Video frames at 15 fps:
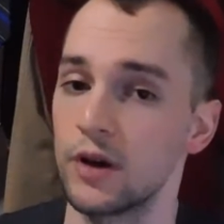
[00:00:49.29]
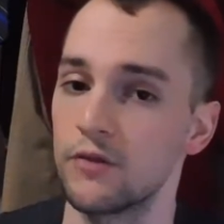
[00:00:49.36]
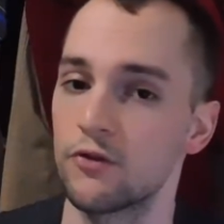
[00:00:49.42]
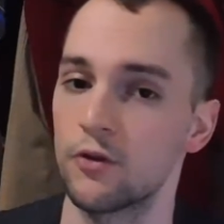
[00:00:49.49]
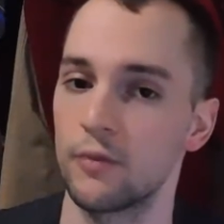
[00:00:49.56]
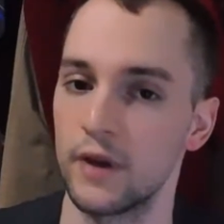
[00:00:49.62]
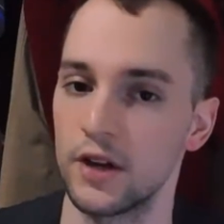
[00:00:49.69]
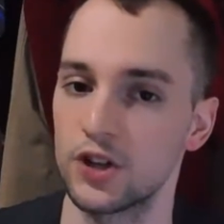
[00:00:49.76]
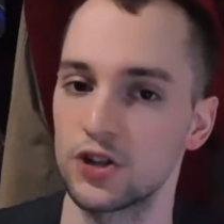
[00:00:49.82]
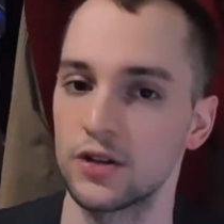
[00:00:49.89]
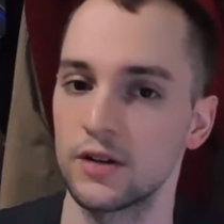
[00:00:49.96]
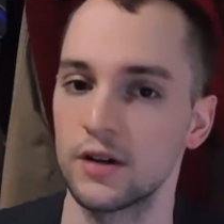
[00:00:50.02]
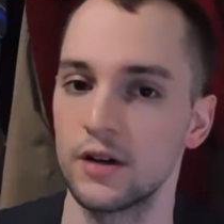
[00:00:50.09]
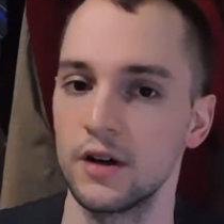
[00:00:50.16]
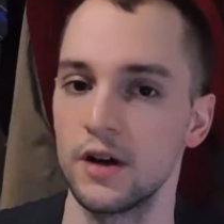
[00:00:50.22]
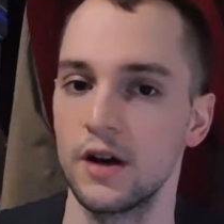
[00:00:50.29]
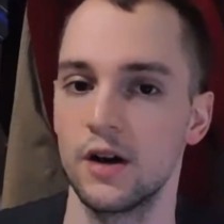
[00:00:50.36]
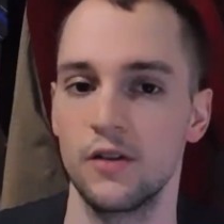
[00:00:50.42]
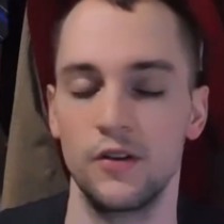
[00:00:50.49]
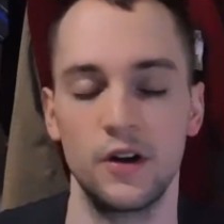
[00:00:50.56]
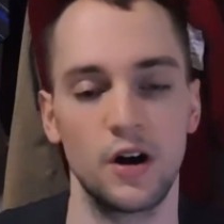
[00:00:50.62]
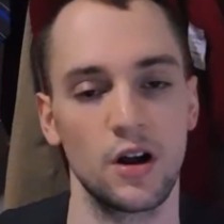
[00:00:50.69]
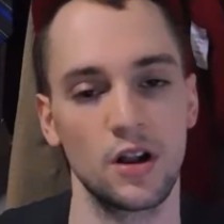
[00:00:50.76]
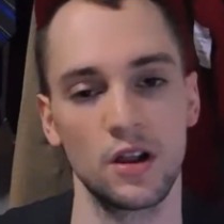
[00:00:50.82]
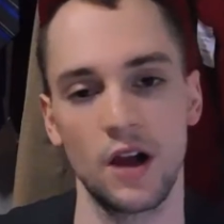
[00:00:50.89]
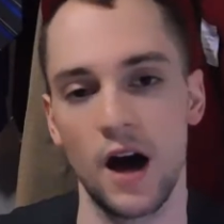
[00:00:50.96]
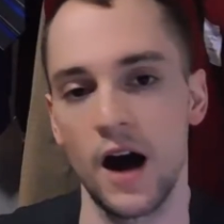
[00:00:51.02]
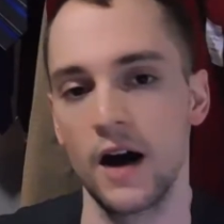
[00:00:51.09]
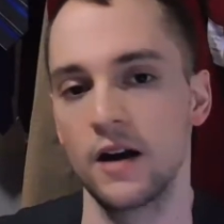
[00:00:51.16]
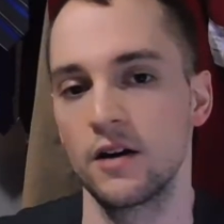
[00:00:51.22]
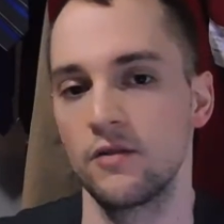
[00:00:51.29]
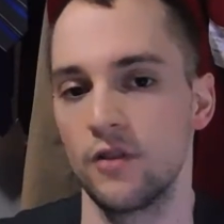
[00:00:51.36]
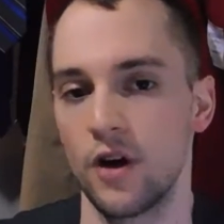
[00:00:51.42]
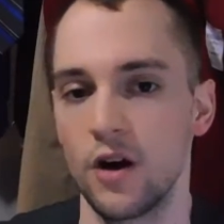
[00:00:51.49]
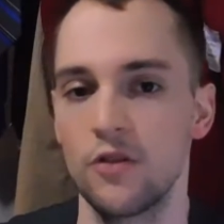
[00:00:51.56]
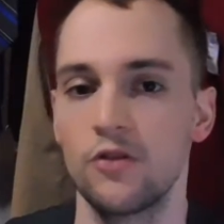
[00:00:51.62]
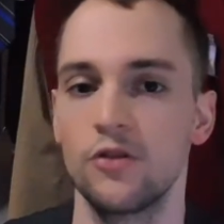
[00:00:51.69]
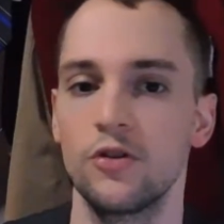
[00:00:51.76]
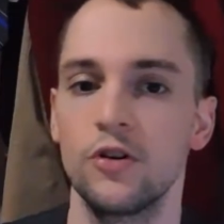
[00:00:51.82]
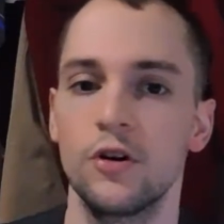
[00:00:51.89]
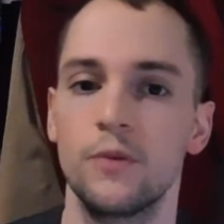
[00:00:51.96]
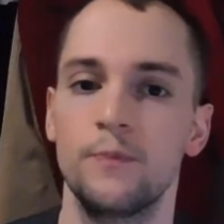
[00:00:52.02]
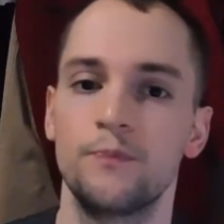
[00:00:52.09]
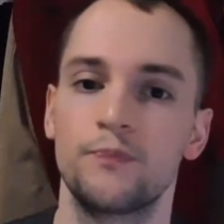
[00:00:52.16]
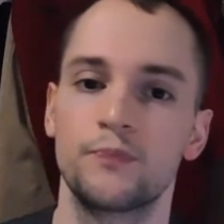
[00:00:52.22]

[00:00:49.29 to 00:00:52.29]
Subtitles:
information that a lot of other